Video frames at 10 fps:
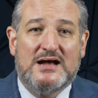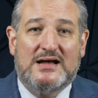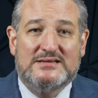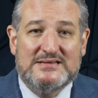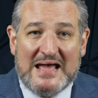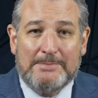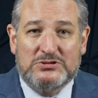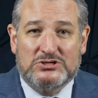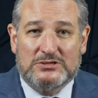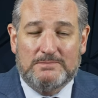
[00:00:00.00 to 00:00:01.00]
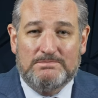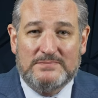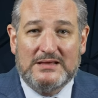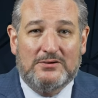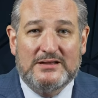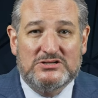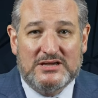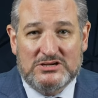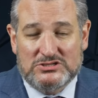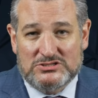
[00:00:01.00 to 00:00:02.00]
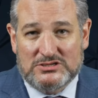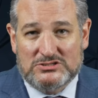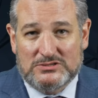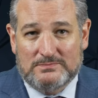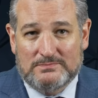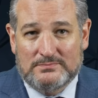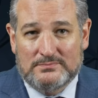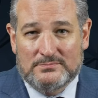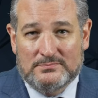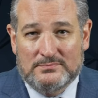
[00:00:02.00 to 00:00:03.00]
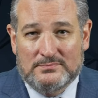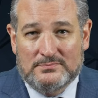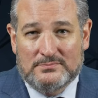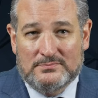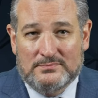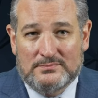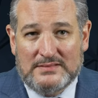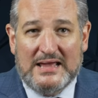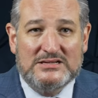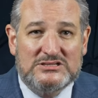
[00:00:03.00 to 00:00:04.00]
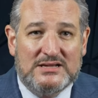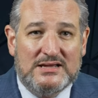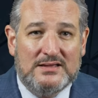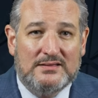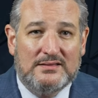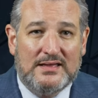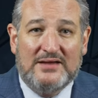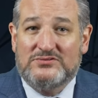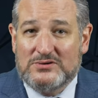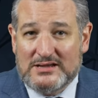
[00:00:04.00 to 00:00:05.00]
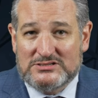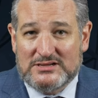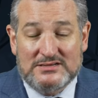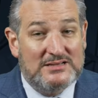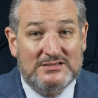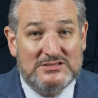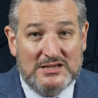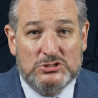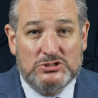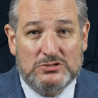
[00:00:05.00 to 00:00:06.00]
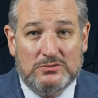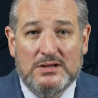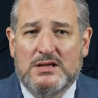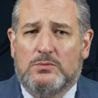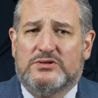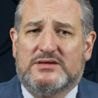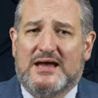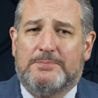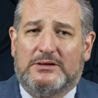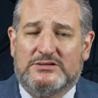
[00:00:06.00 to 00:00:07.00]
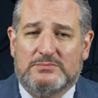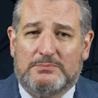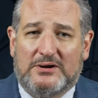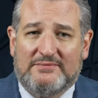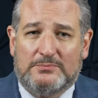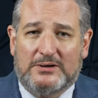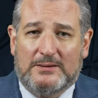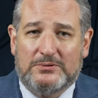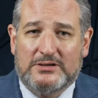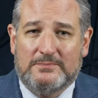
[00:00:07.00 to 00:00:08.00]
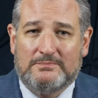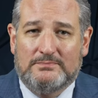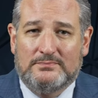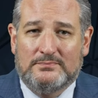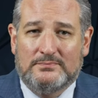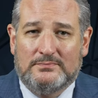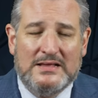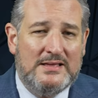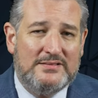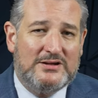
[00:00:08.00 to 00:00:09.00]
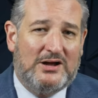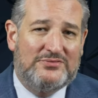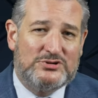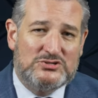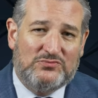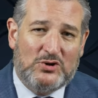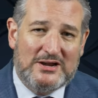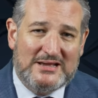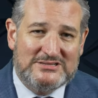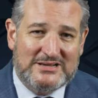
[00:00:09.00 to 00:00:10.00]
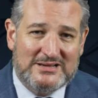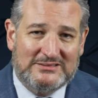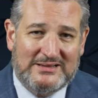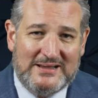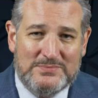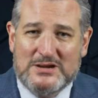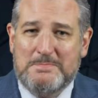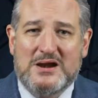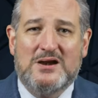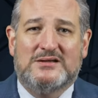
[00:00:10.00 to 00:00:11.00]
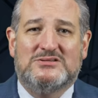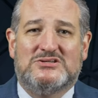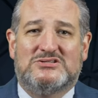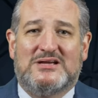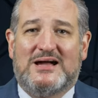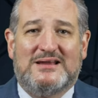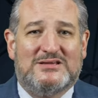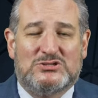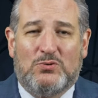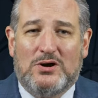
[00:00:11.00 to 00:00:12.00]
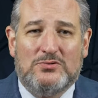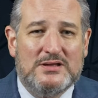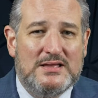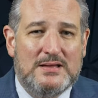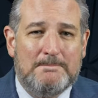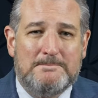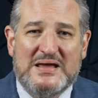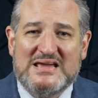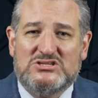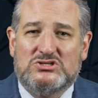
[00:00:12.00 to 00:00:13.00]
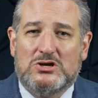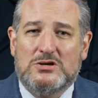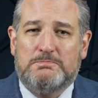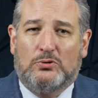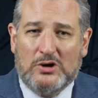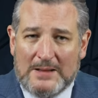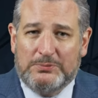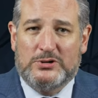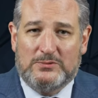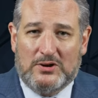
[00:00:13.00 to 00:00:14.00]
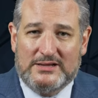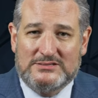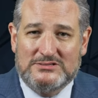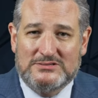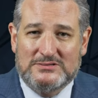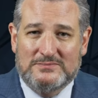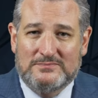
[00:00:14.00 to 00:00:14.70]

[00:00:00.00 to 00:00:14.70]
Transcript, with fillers: adaption in our education system, essay after essay takes issue with capitalism and private property. The authors of one essay claim that American society is, quote, based on property rights